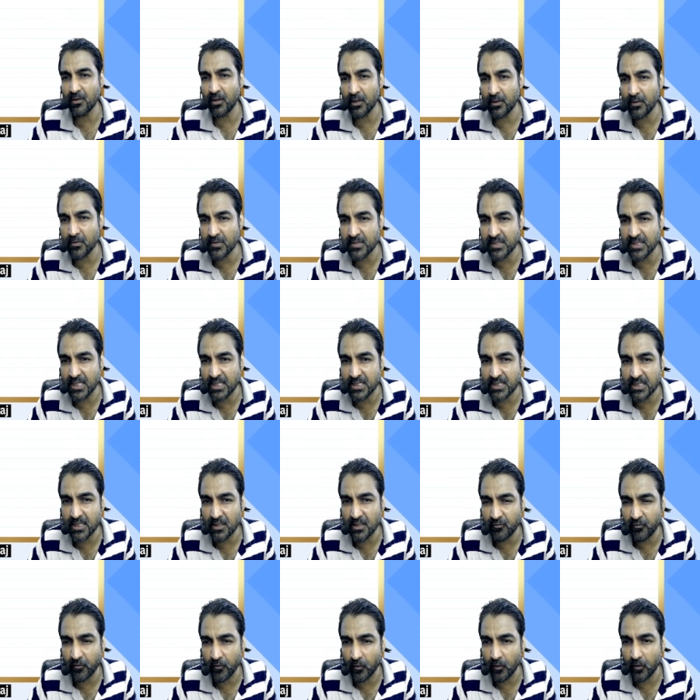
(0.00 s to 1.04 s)
to
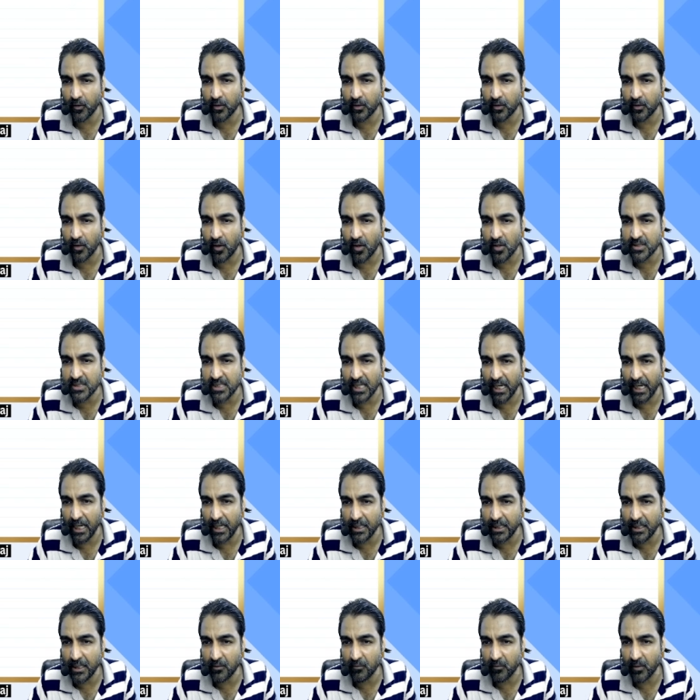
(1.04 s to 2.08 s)
64 cross
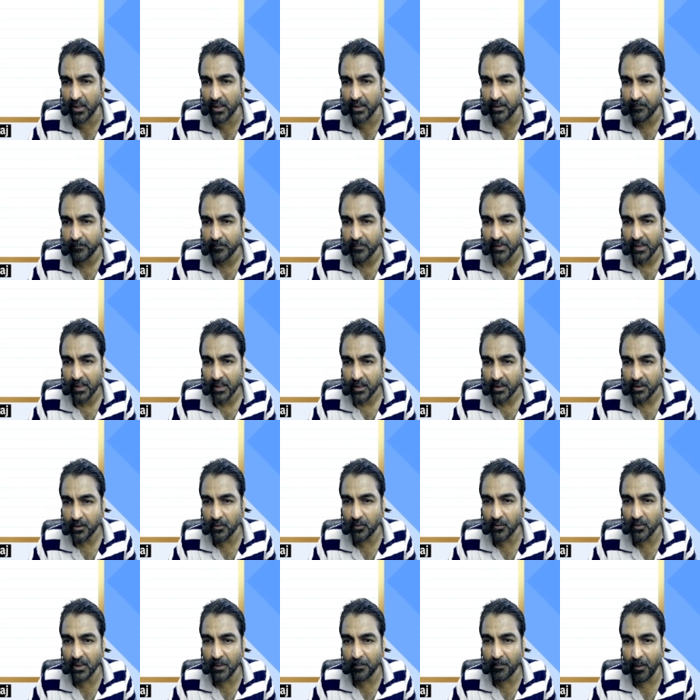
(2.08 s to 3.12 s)
81 to
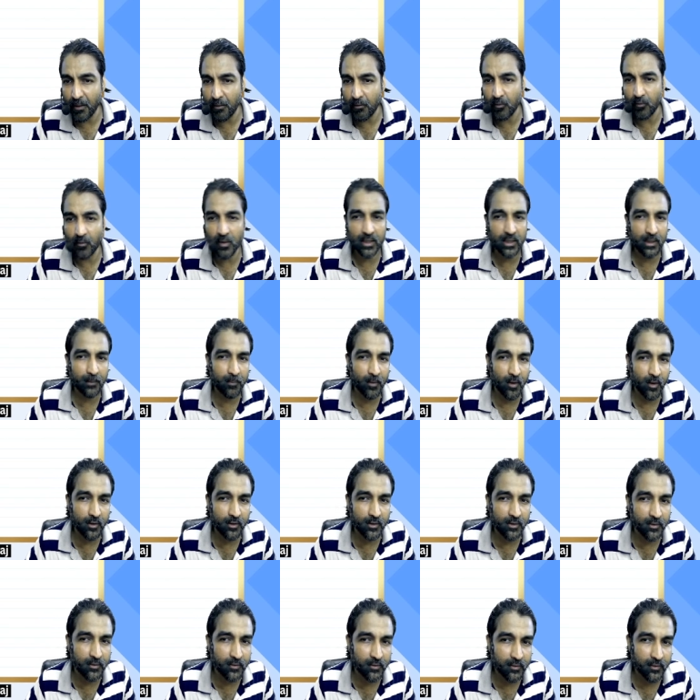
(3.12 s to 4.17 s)
the power 1 upon
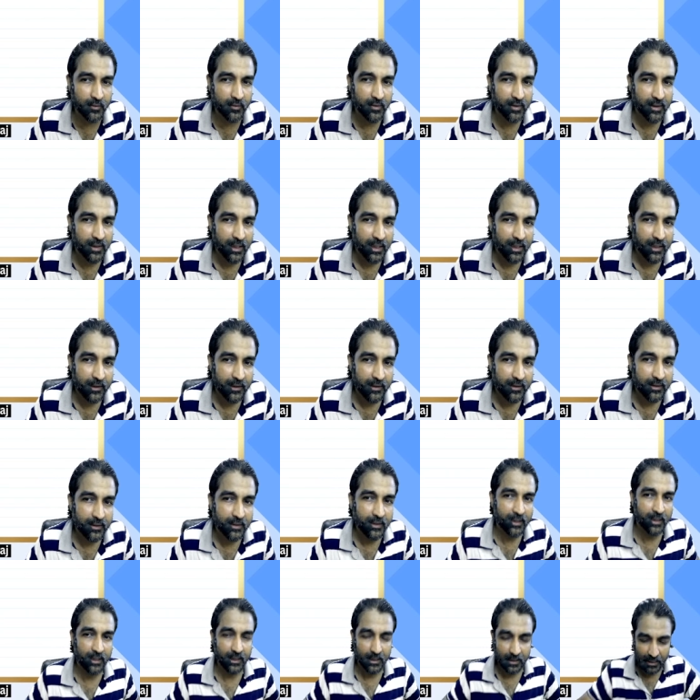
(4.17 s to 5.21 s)
2.
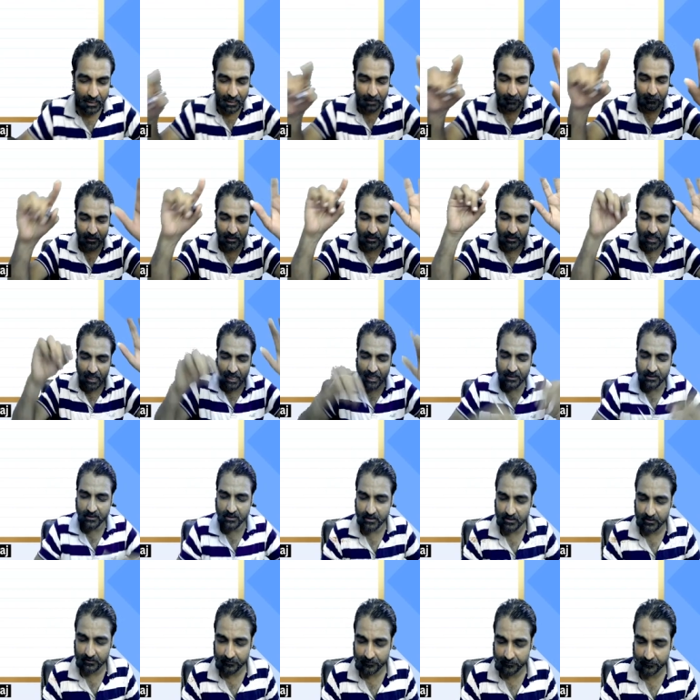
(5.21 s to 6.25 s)
Am I right?
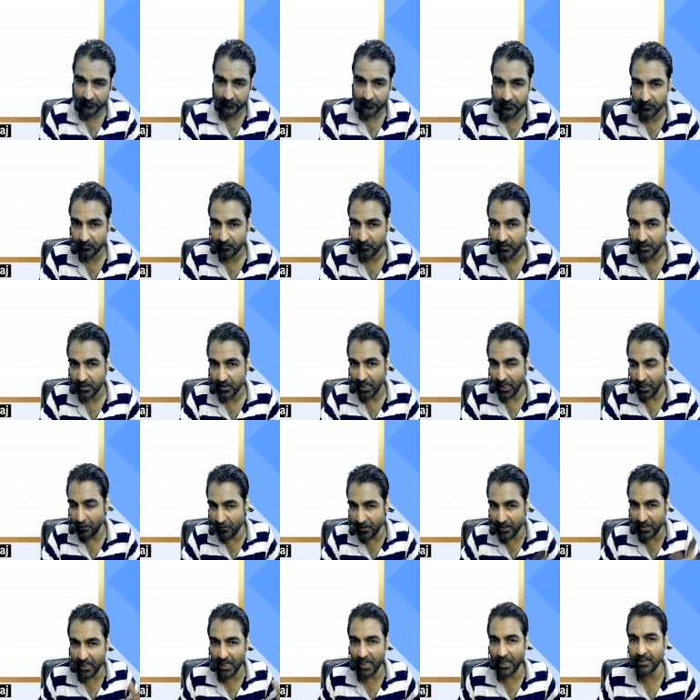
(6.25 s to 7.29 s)
Am I
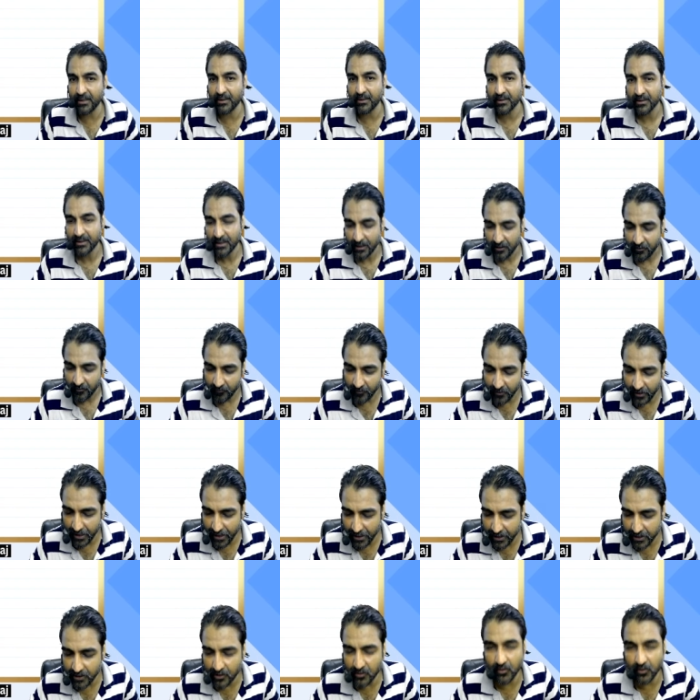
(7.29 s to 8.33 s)
right?
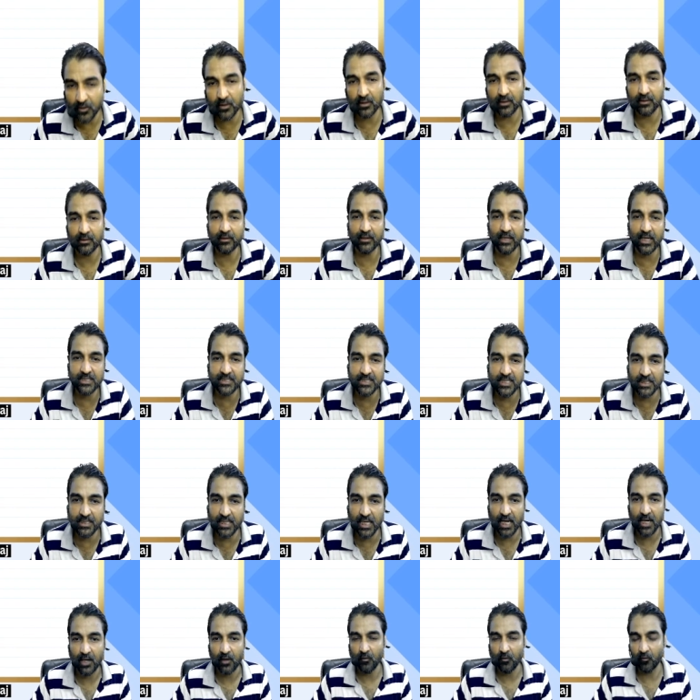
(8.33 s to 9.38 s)
Very good.
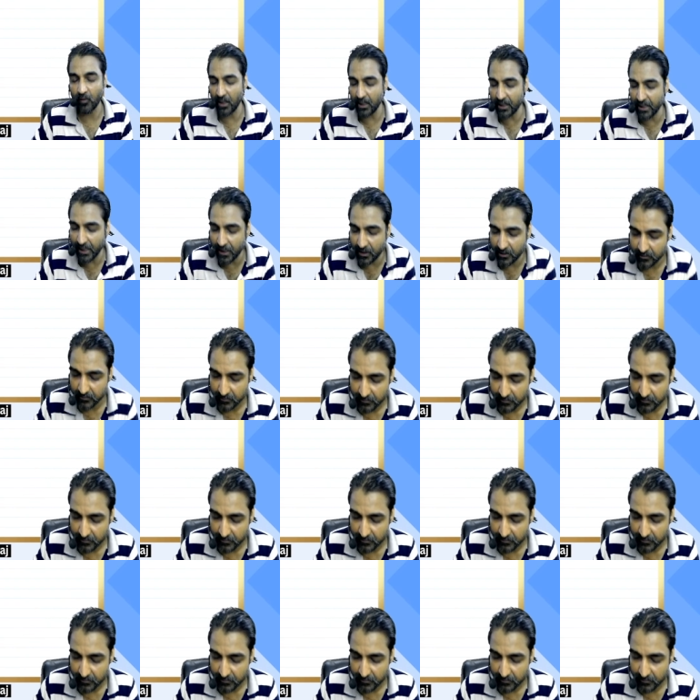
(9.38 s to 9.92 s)
Raksita, well done.